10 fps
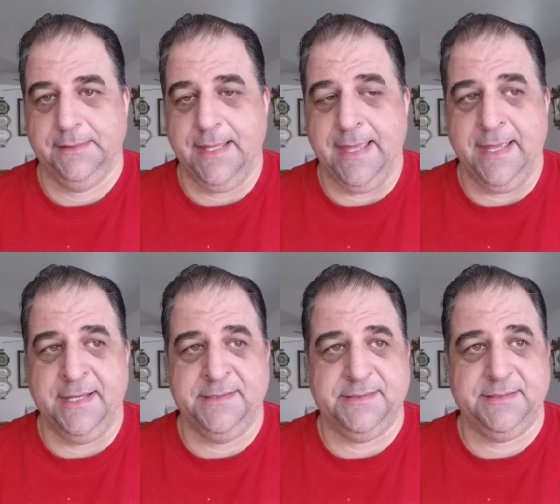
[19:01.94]

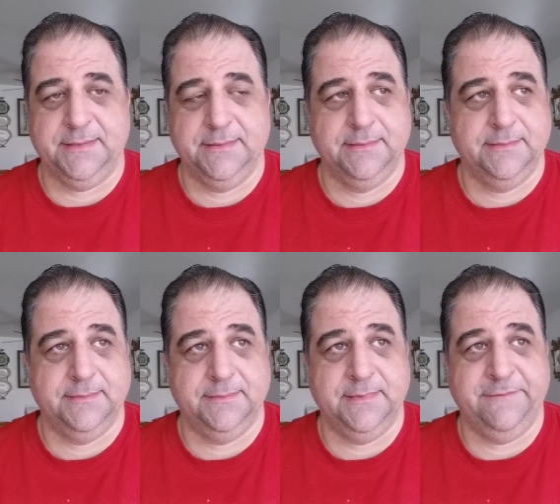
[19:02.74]
And
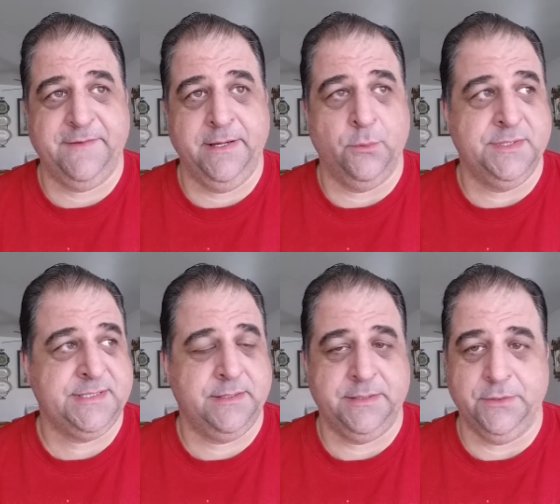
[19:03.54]
if anyone's
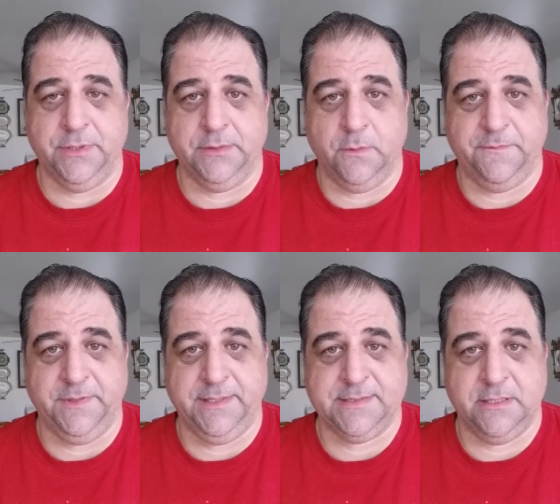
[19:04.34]
going to do it,
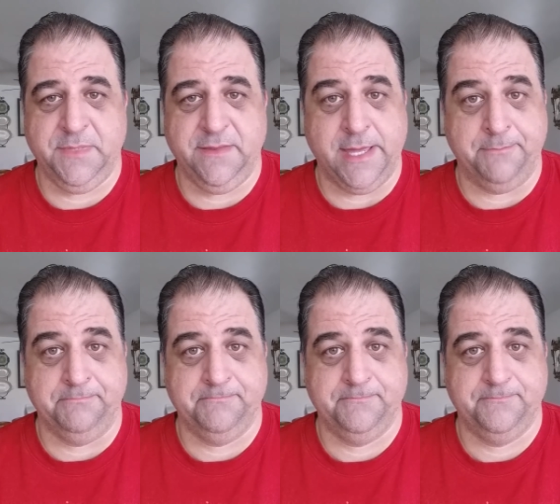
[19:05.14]
hopefully it's going to be
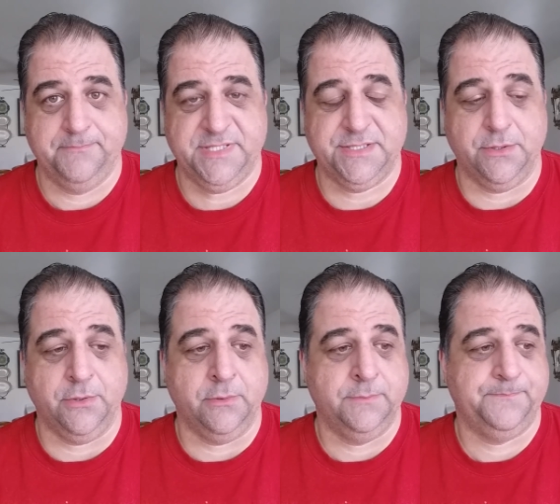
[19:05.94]
them.
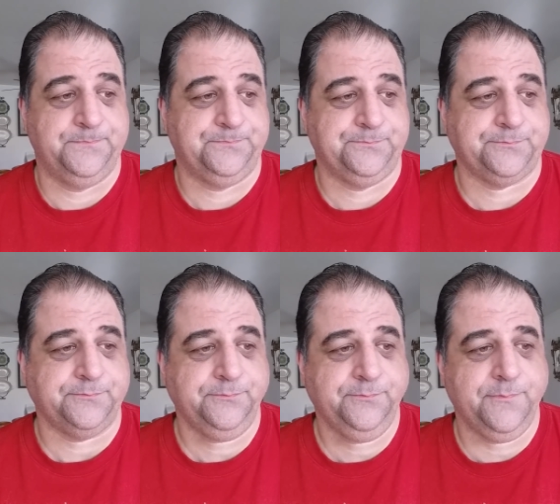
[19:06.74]
So
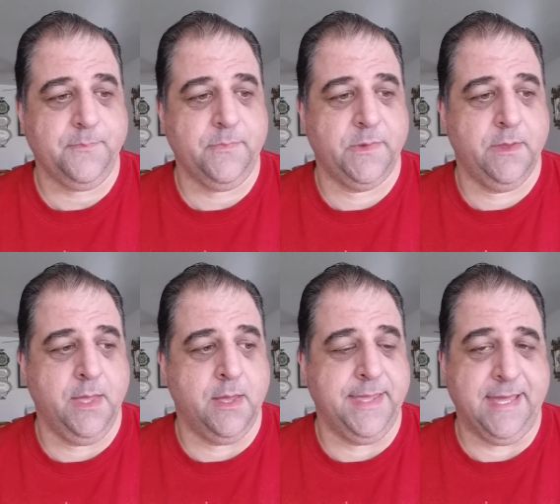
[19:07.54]

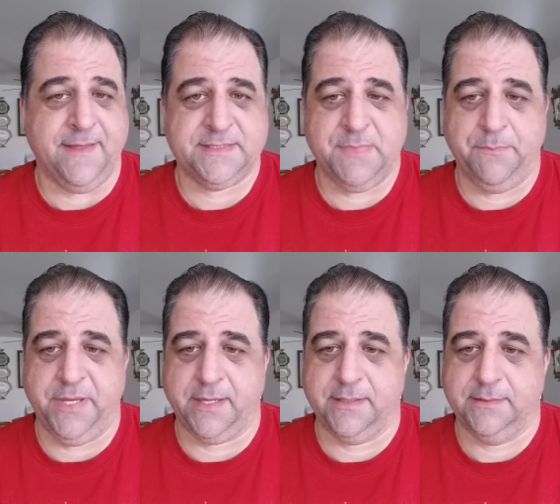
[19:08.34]
uh, yeah, that's my
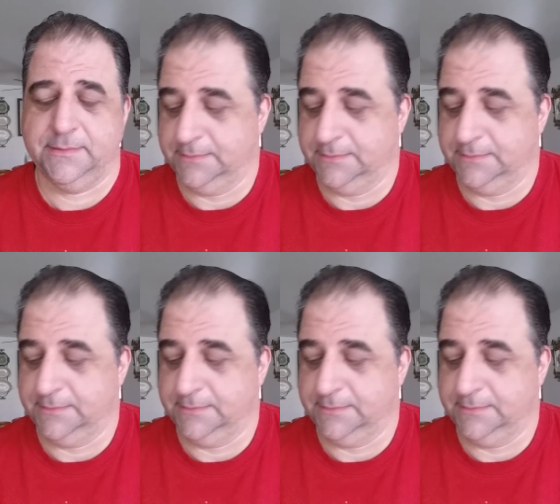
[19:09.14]
pick.